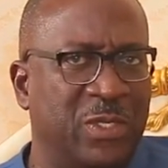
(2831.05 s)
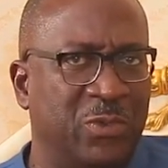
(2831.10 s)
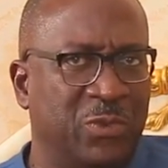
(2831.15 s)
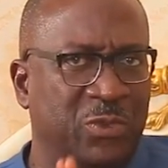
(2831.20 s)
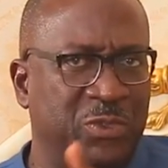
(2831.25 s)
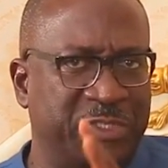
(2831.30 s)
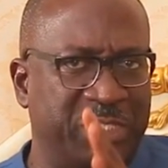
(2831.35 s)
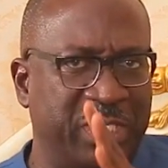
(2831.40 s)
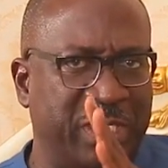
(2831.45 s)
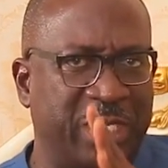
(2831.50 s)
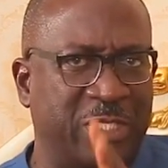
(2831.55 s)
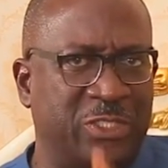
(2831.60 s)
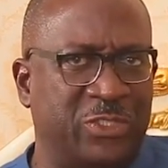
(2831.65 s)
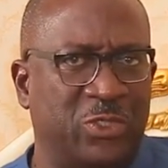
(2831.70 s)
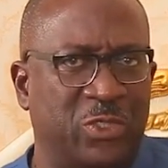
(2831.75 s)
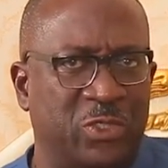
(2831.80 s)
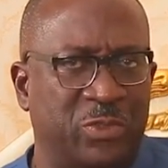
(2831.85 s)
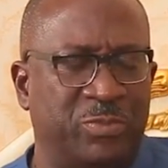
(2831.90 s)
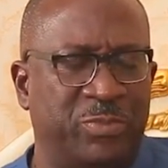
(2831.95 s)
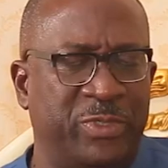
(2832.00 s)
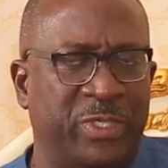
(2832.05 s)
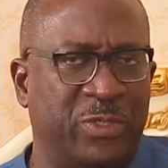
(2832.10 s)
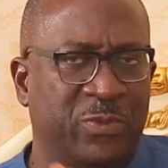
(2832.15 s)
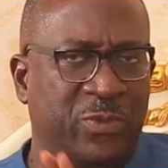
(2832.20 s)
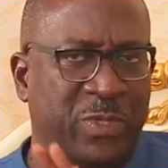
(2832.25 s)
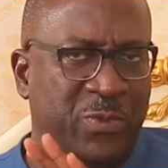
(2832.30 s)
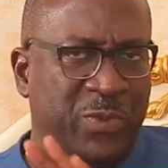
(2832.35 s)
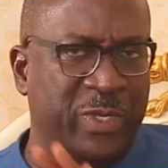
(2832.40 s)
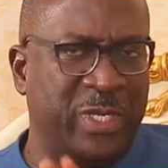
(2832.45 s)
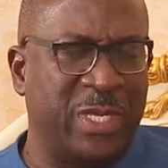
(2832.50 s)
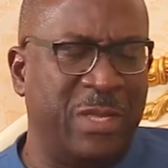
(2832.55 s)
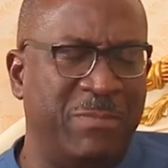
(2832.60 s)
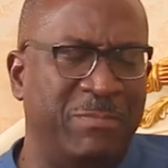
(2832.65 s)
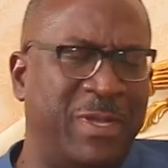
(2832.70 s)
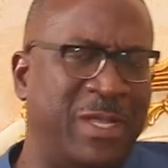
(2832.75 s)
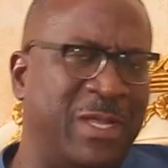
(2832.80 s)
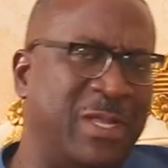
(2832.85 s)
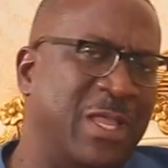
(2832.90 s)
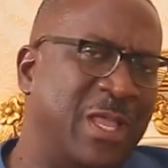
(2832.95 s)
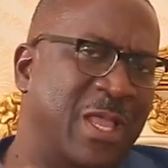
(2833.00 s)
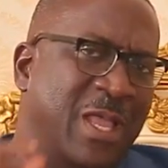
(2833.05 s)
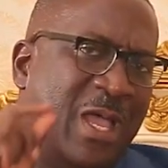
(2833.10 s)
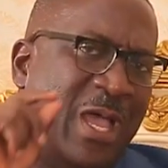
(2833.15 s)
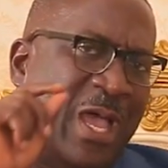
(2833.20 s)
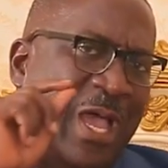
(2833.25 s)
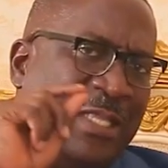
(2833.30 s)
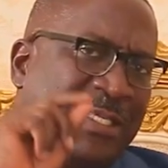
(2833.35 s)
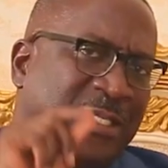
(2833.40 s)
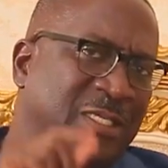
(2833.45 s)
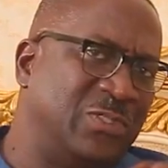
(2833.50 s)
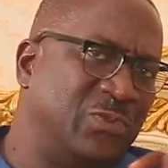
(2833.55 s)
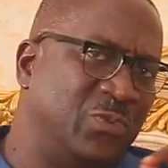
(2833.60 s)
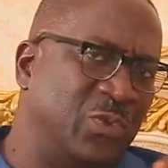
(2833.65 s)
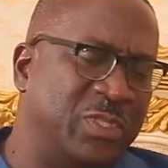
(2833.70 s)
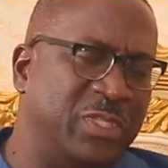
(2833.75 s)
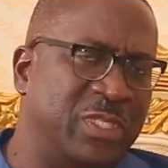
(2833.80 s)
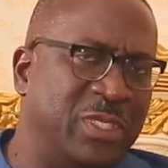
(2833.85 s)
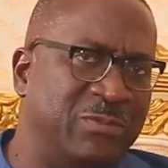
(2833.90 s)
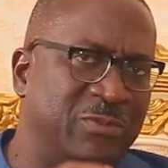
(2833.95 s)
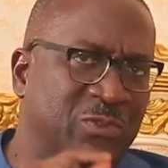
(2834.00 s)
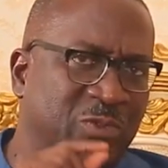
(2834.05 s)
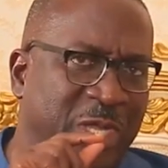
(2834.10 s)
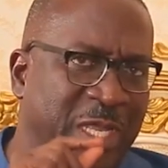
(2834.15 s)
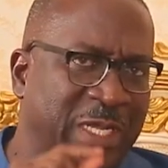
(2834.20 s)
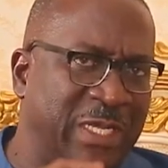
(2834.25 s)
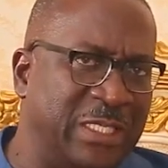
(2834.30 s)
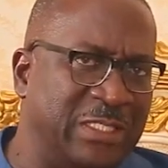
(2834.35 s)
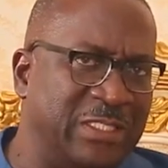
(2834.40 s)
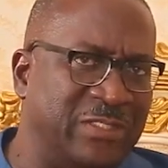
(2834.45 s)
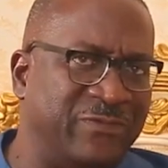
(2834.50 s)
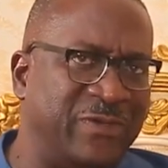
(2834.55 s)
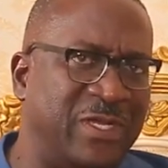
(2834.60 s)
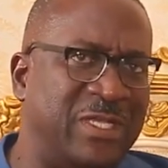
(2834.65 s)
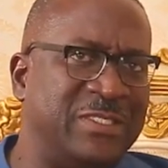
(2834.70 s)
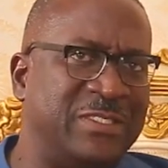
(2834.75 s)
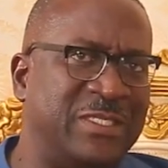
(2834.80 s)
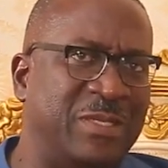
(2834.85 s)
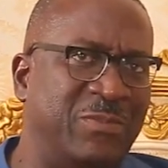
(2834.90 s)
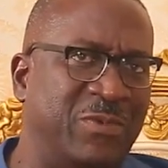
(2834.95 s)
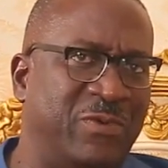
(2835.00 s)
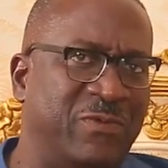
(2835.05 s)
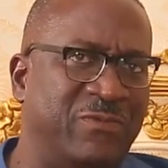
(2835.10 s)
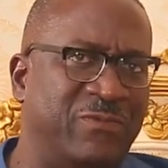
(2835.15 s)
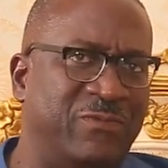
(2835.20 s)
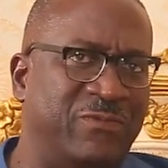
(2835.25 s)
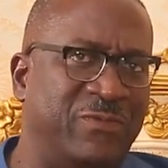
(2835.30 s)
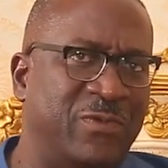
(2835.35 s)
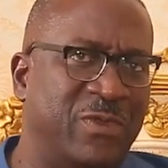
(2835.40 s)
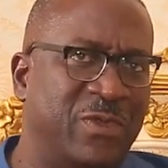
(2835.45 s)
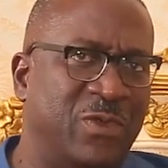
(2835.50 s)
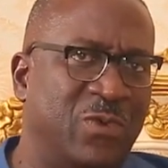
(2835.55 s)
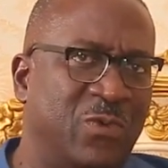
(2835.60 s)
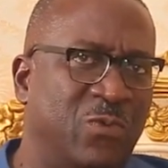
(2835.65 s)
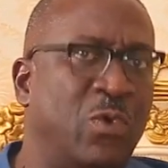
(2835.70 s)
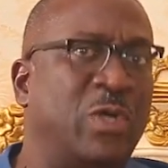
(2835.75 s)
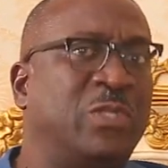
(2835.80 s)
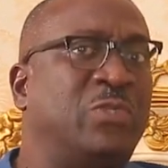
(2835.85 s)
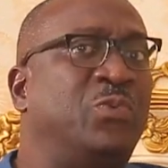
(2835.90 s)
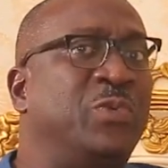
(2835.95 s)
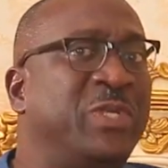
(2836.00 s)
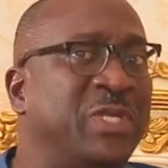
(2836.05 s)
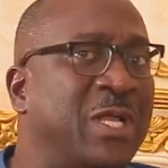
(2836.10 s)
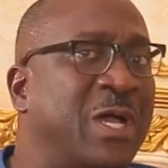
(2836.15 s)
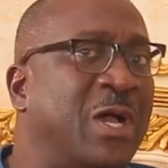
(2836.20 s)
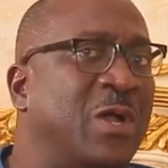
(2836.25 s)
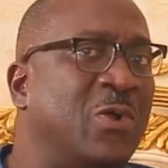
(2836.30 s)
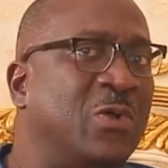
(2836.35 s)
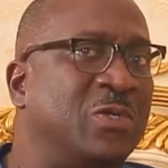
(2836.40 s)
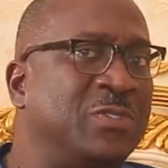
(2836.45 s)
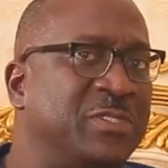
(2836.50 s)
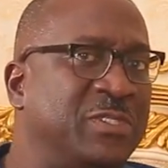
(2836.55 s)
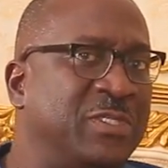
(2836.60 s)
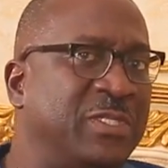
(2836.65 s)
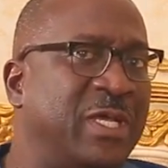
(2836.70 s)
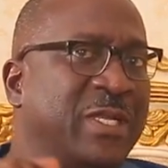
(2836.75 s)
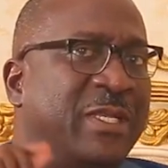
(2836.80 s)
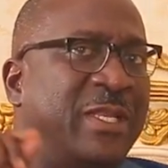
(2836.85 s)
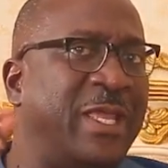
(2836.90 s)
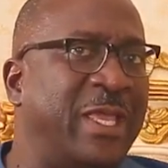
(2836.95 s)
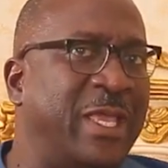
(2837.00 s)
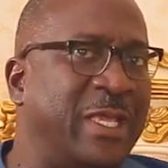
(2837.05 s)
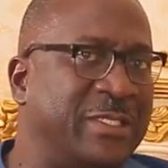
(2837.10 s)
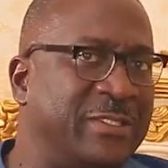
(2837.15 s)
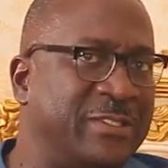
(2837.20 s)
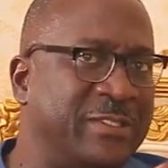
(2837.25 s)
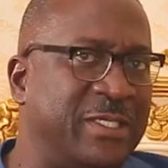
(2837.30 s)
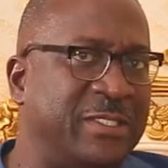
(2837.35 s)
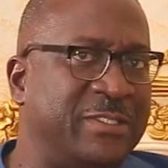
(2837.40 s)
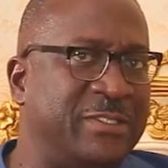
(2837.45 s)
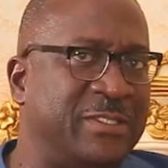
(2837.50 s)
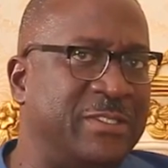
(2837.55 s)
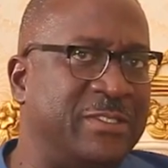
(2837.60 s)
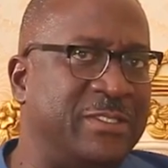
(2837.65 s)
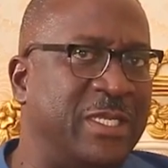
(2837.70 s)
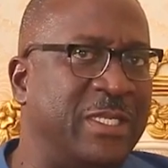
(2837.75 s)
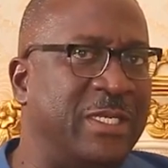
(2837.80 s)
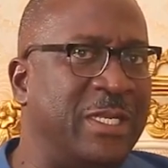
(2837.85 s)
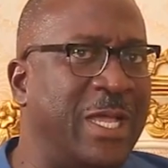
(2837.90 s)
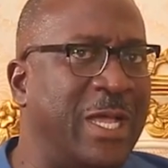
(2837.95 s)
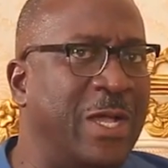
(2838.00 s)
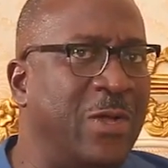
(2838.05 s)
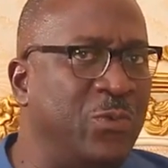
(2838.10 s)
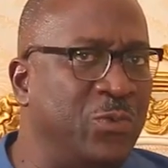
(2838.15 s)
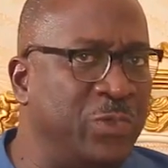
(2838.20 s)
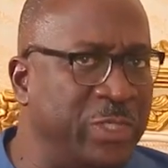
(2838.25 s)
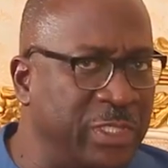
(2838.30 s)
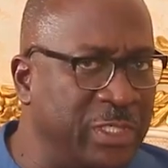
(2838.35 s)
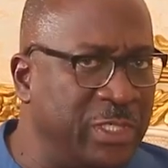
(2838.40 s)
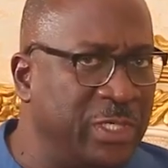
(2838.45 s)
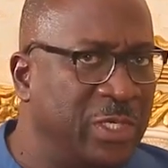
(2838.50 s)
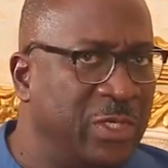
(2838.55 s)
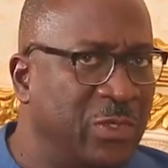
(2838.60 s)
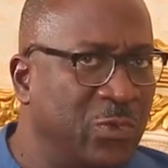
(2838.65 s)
We'll take a short break. When we come back, I just want them to identify some of what we now consider the excesses and how we